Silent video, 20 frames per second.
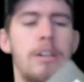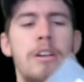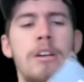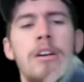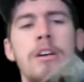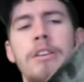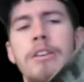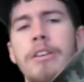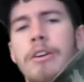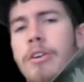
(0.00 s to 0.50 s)

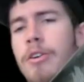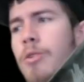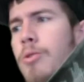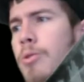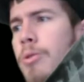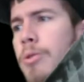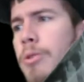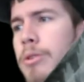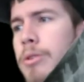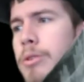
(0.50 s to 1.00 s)
The
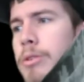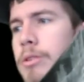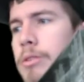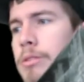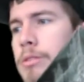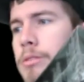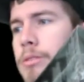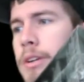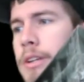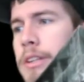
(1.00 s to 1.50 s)
corner
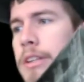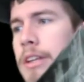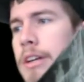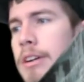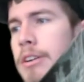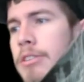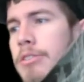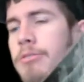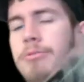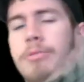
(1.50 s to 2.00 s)
right there
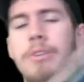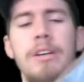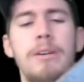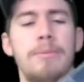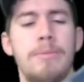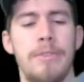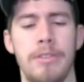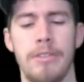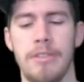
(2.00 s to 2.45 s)
is ripped.